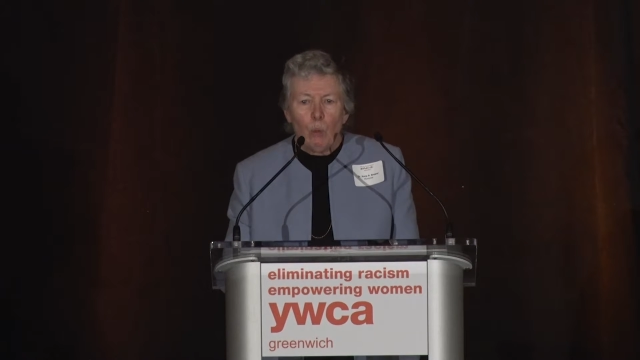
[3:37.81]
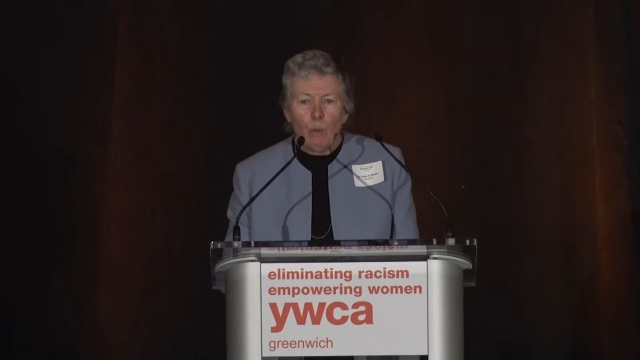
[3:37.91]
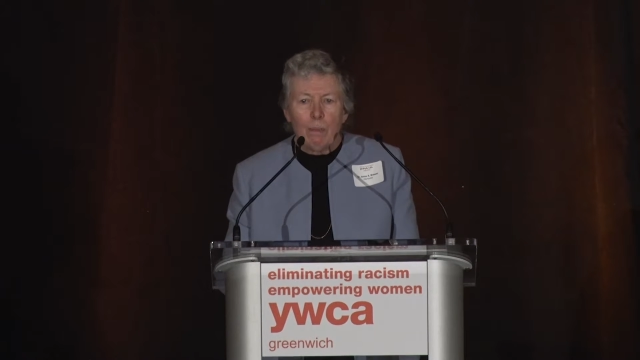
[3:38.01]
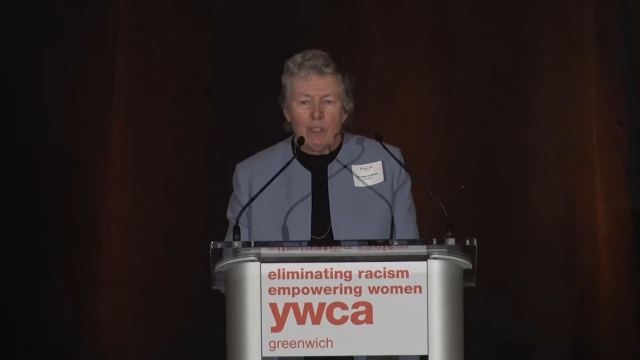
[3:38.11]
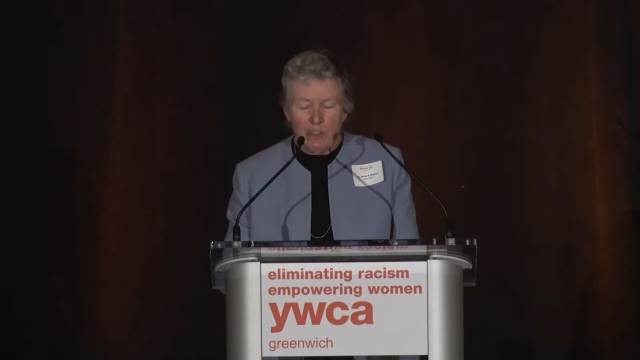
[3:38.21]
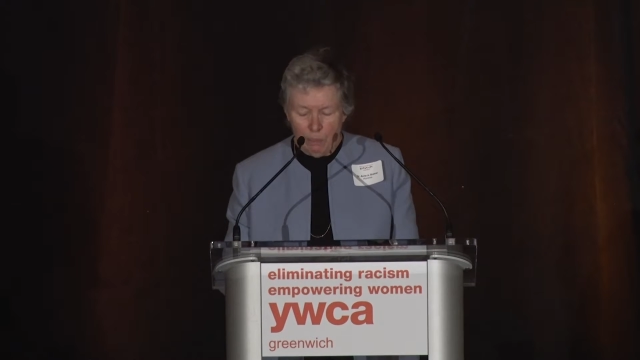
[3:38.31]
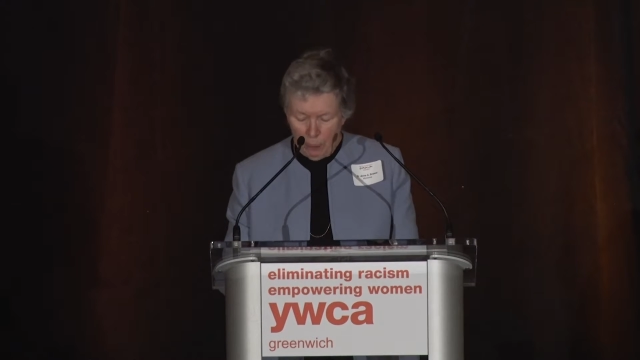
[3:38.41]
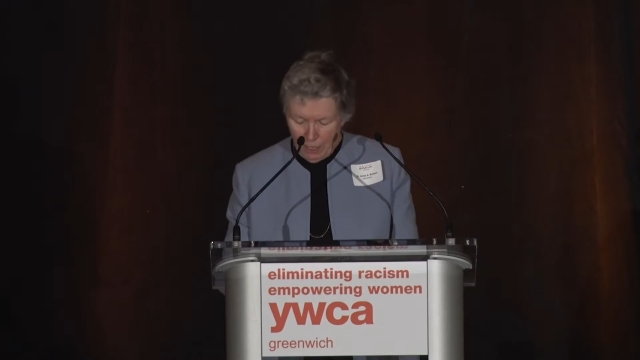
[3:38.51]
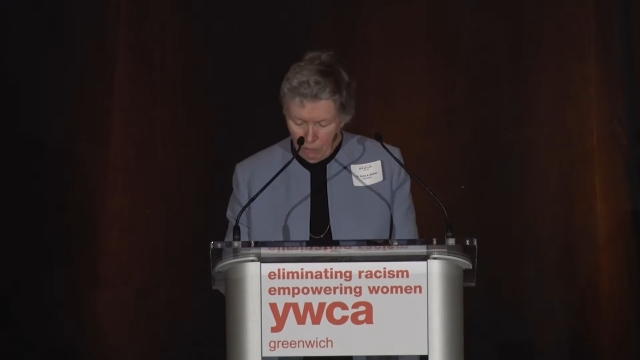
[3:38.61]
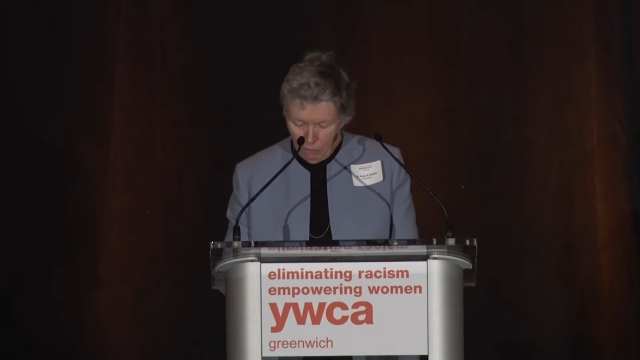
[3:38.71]
women's
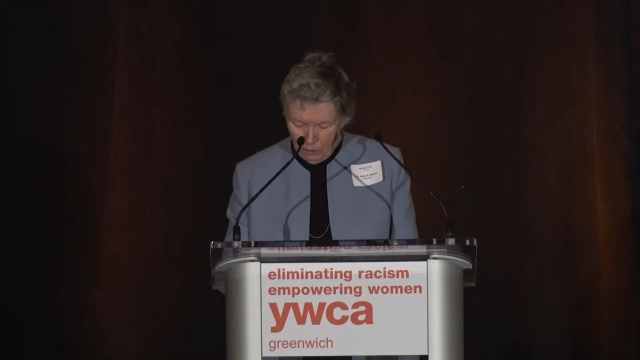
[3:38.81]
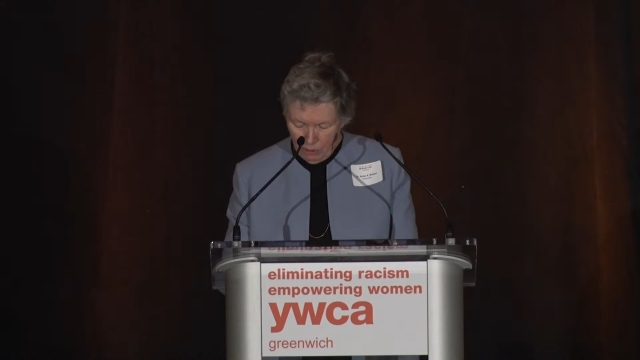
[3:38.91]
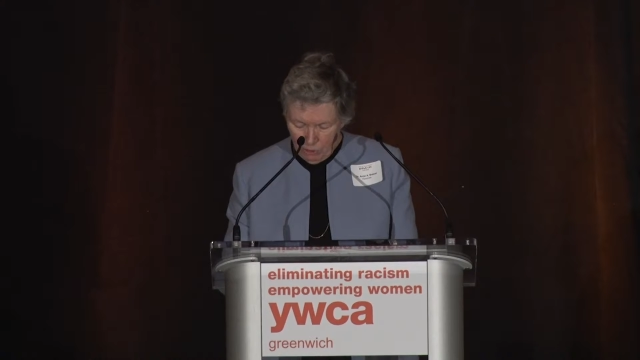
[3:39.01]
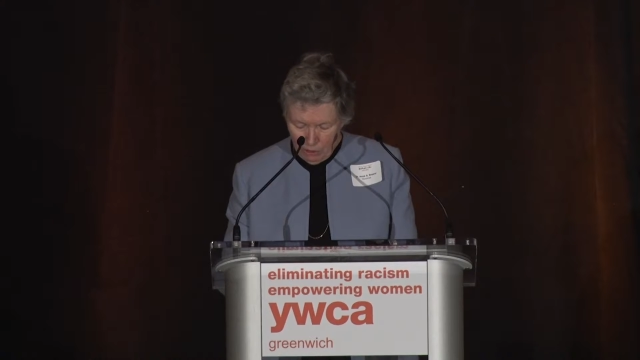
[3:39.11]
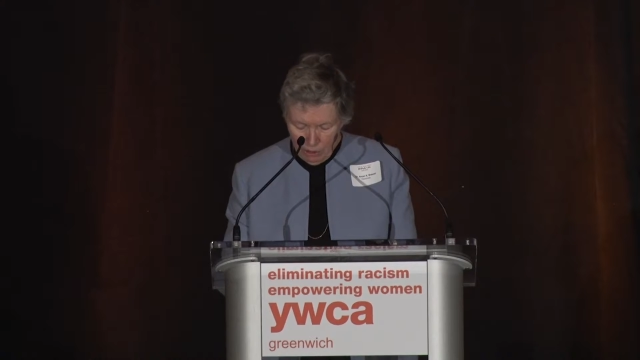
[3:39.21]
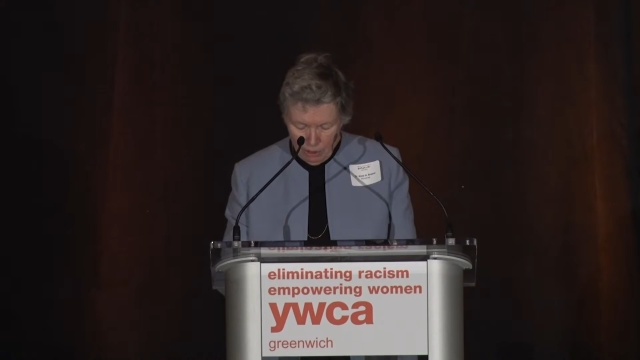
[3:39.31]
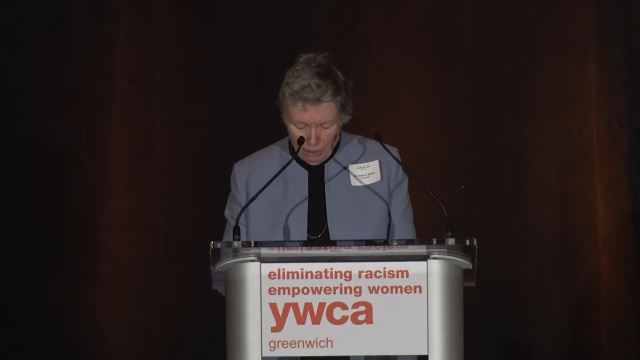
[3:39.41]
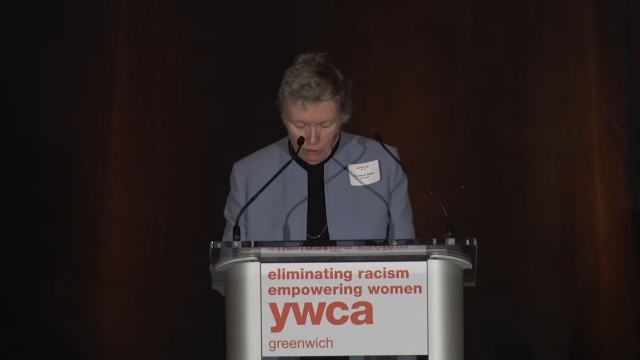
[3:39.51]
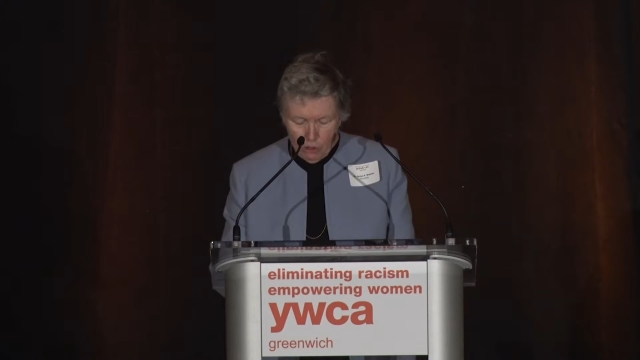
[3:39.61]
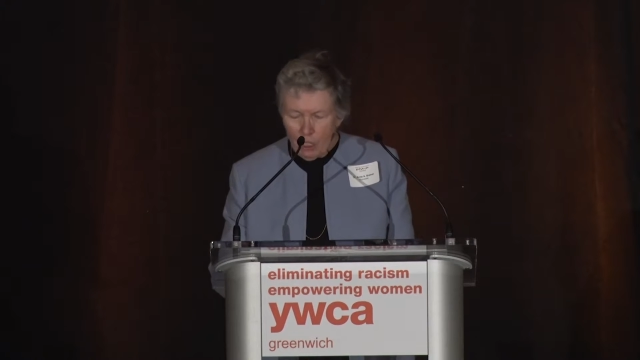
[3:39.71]
empowerment,
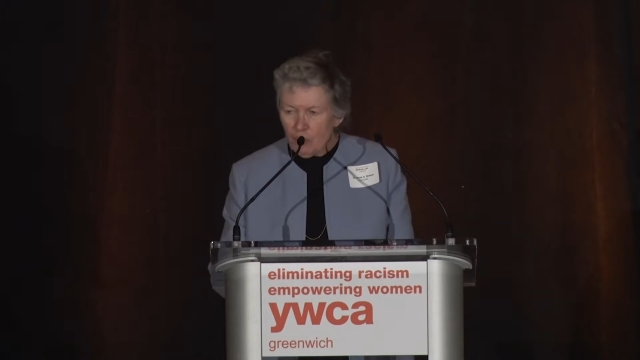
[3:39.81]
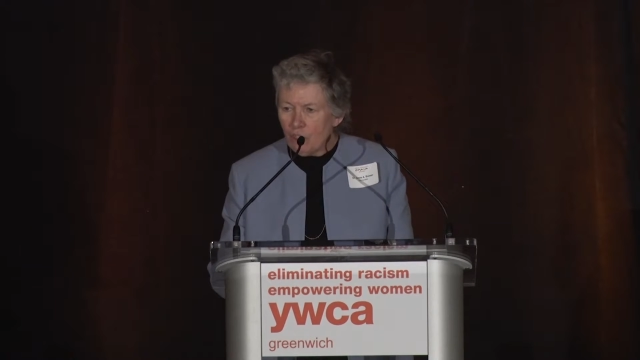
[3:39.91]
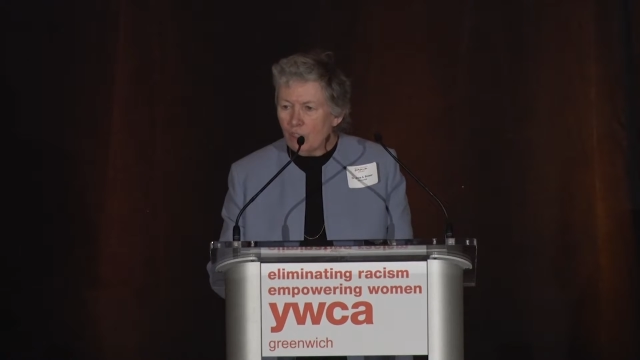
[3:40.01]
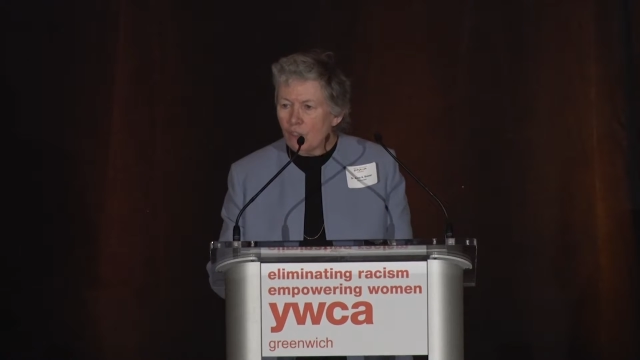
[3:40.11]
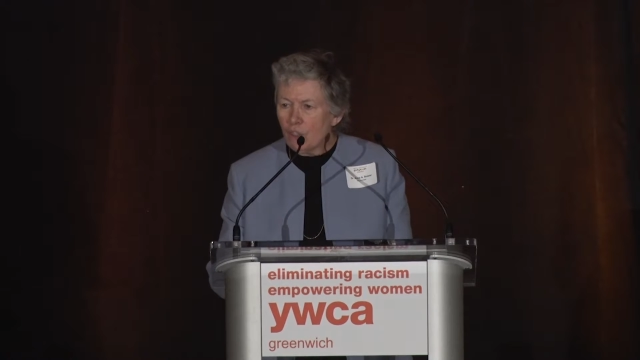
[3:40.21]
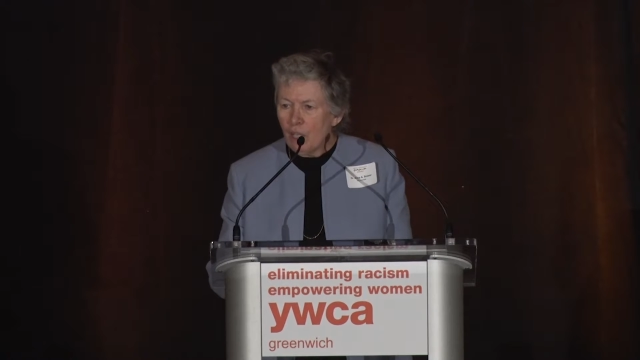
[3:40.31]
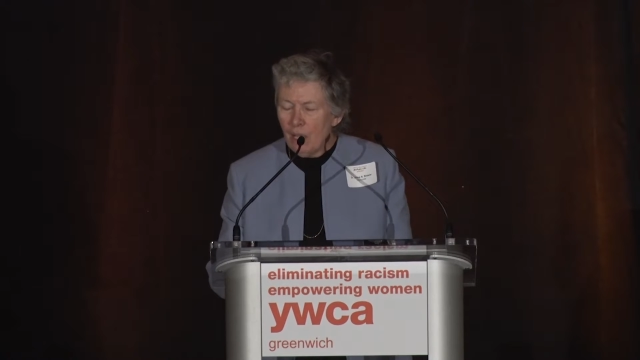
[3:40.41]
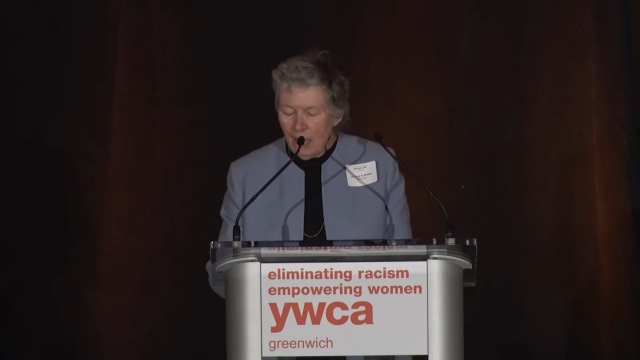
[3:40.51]
justice,